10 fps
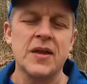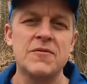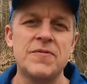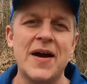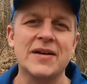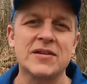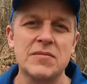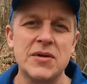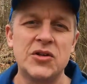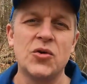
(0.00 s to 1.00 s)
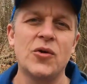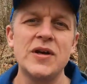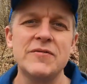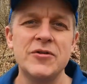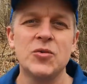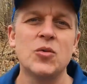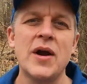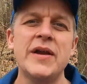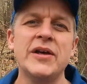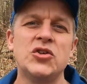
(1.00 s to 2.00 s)
In fact, the majority of your
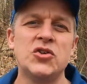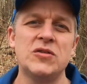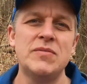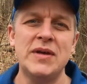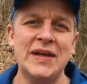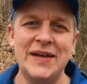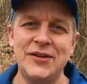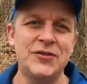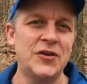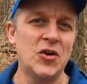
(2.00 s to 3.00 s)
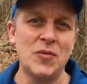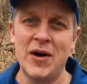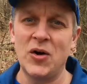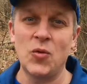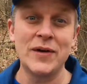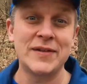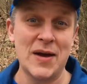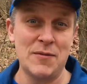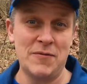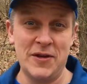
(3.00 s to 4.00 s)
running should be easy no matter what
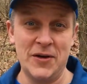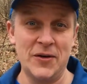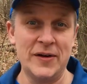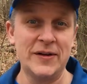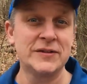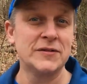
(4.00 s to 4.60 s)
time of the year it is.